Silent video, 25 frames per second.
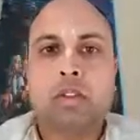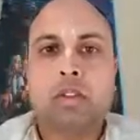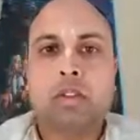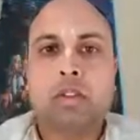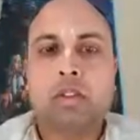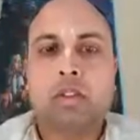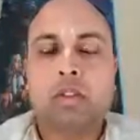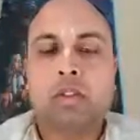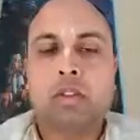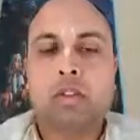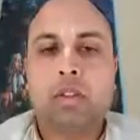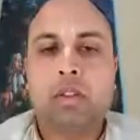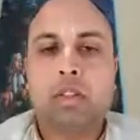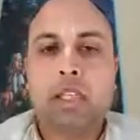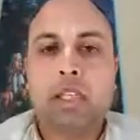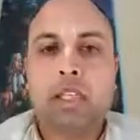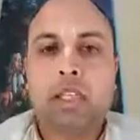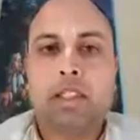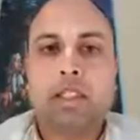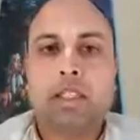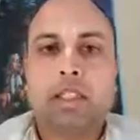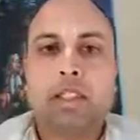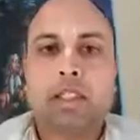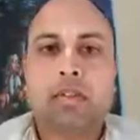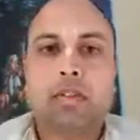So in that
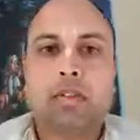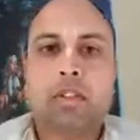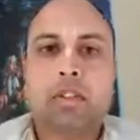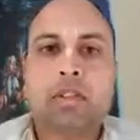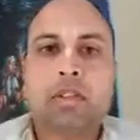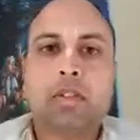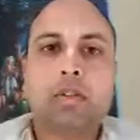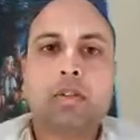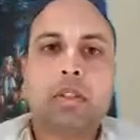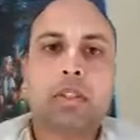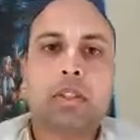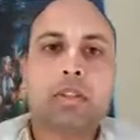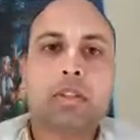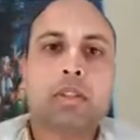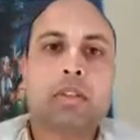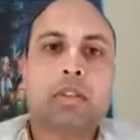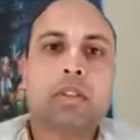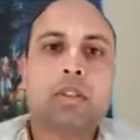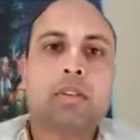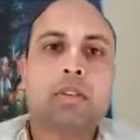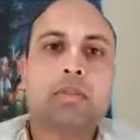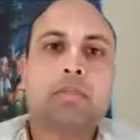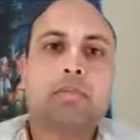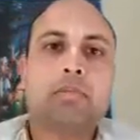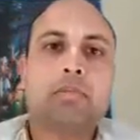kind of
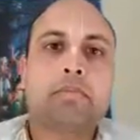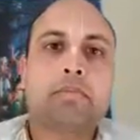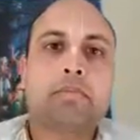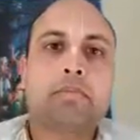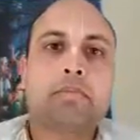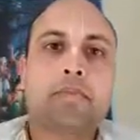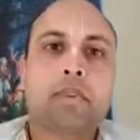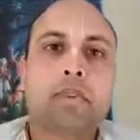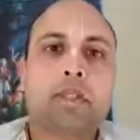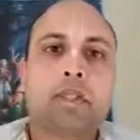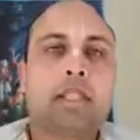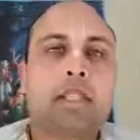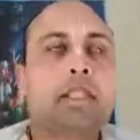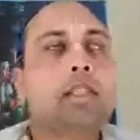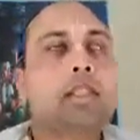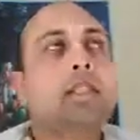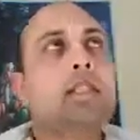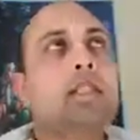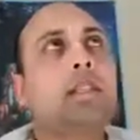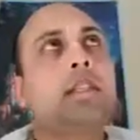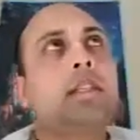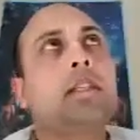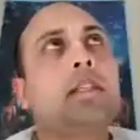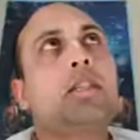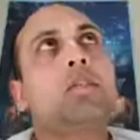situation, let's
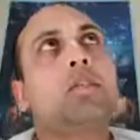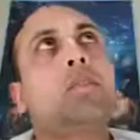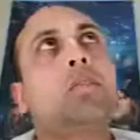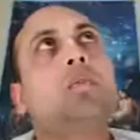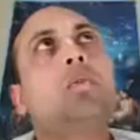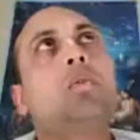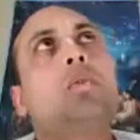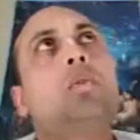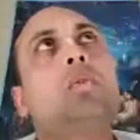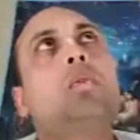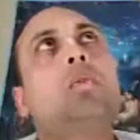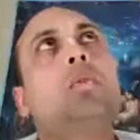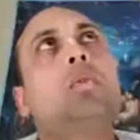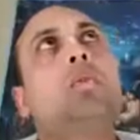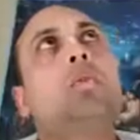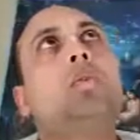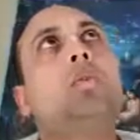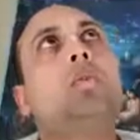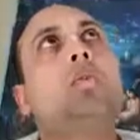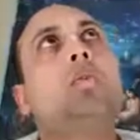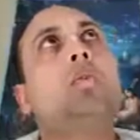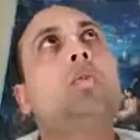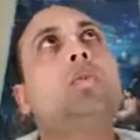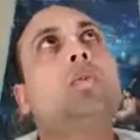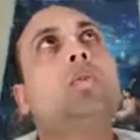say
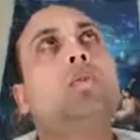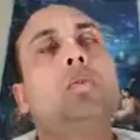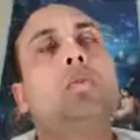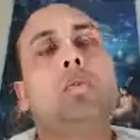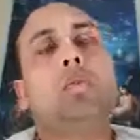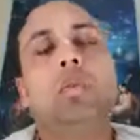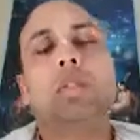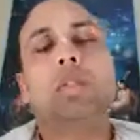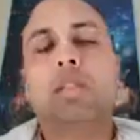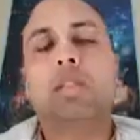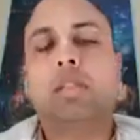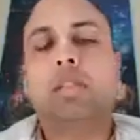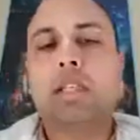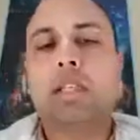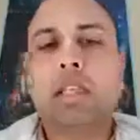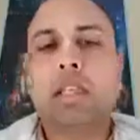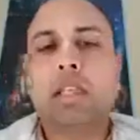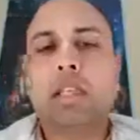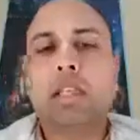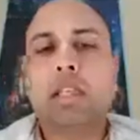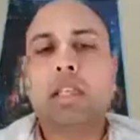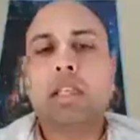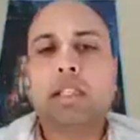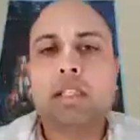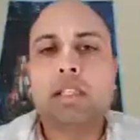we're
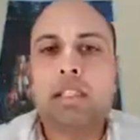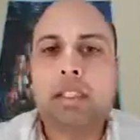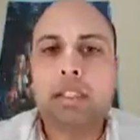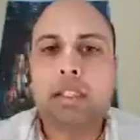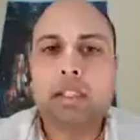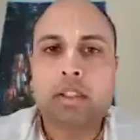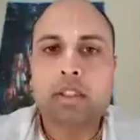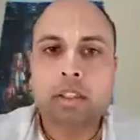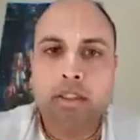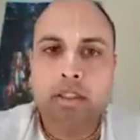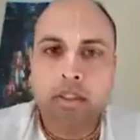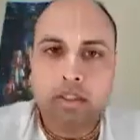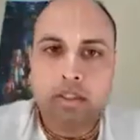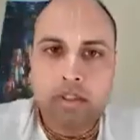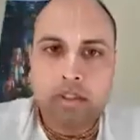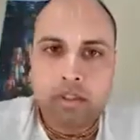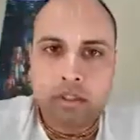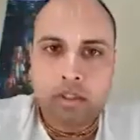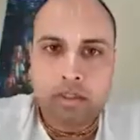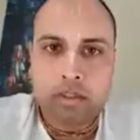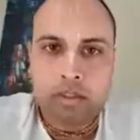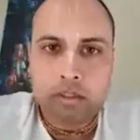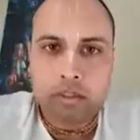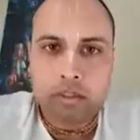standing here on this earth,